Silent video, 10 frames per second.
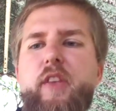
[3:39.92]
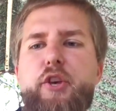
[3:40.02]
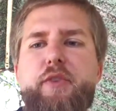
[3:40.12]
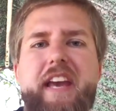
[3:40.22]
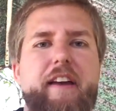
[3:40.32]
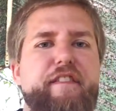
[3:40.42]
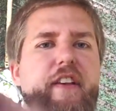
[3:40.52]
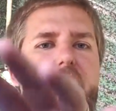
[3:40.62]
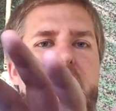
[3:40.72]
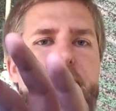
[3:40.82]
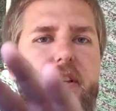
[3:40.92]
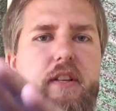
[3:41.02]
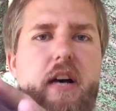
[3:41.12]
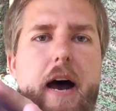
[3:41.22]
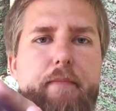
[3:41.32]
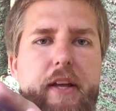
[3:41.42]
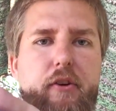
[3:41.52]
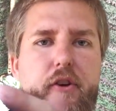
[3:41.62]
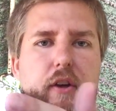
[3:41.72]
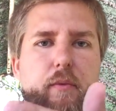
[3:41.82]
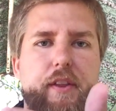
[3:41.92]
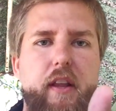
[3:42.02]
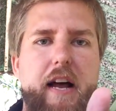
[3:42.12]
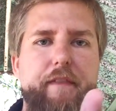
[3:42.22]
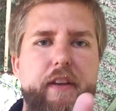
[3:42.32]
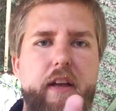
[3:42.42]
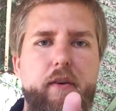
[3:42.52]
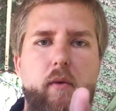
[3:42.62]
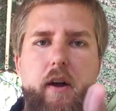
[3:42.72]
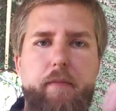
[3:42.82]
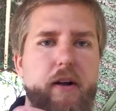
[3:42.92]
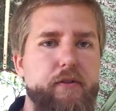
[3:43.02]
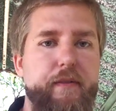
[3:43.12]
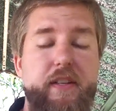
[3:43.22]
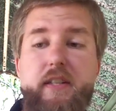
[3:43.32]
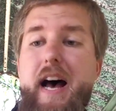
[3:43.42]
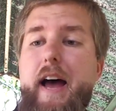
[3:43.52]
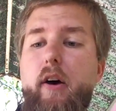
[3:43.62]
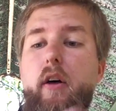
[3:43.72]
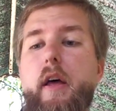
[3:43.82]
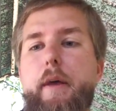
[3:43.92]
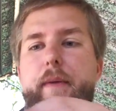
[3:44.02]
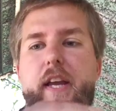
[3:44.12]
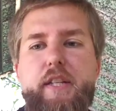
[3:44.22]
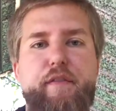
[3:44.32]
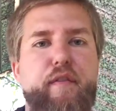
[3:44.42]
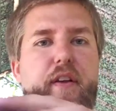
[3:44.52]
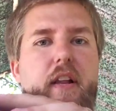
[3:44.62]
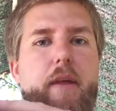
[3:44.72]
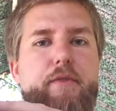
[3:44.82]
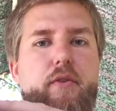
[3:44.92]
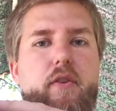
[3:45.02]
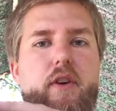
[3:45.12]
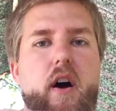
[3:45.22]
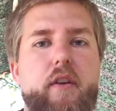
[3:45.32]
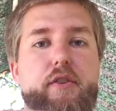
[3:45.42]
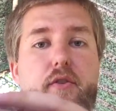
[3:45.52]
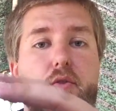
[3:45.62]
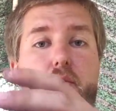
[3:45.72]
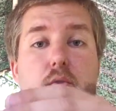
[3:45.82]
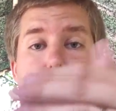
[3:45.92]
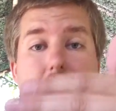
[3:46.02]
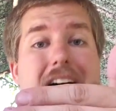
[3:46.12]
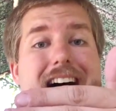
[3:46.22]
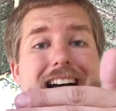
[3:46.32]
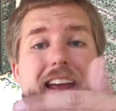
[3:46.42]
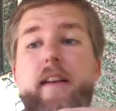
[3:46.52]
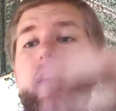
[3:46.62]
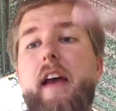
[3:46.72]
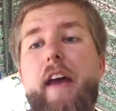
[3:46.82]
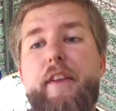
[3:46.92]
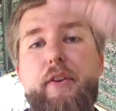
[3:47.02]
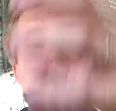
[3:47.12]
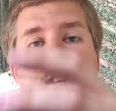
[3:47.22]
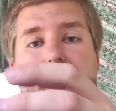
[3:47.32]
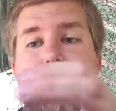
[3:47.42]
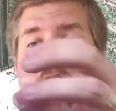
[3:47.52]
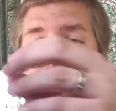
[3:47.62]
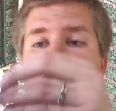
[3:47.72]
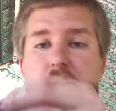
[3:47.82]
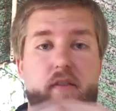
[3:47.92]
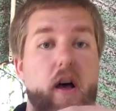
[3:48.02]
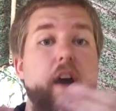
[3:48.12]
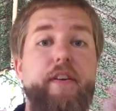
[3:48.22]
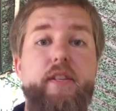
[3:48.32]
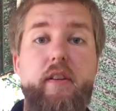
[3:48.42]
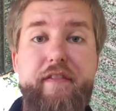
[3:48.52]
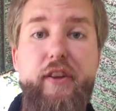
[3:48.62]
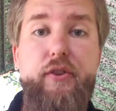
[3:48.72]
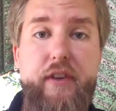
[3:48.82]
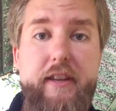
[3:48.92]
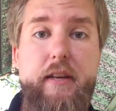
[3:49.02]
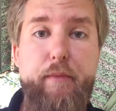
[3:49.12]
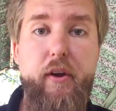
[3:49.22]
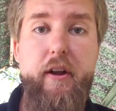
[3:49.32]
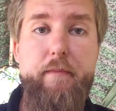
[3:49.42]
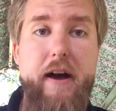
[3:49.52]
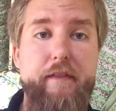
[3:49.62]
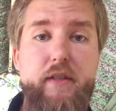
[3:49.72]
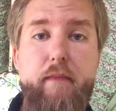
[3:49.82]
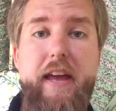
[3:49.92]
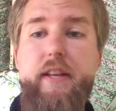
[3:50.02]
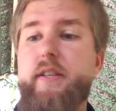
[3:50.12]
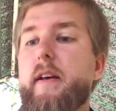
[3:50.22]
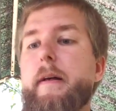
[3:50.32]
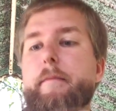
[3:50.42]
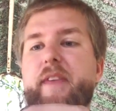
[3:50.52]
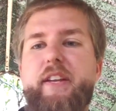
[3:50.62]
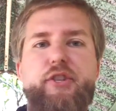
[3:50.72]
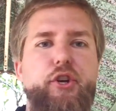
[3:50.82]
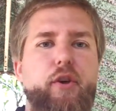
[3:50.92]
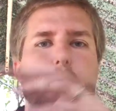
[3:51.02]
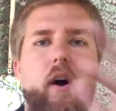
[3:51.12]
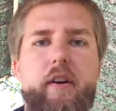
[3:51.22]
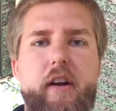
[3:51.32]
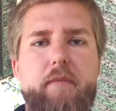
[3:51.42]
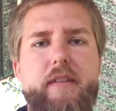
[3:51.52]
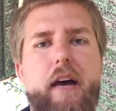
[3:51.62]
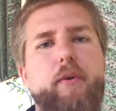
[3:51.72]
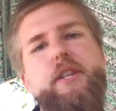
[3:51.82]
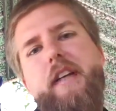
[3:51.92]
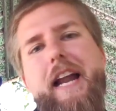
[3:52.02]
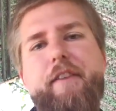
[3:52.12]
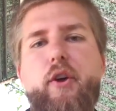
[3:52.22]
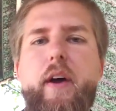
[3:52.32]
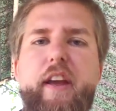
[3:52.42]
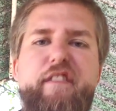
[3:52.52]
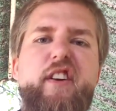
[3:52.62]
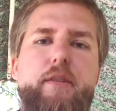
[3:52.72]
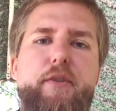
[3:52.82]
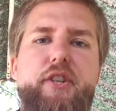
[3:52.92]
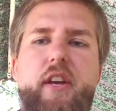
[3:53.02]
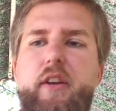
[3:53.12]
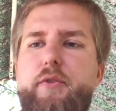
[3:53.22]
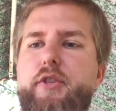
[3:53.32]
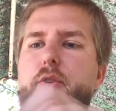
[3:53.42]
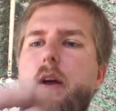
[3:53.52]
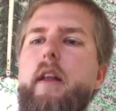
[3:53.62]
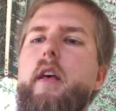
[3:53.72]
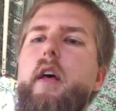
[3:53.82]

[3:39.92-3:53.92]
you can't fill it up to the top like you could with a lot of the other water bottles of this style, because if you fill it up too high and then you stick this in, obviously the filter takes up a good amount of space, and so your water comes out, which is kind of annoying at first, but you get used to it.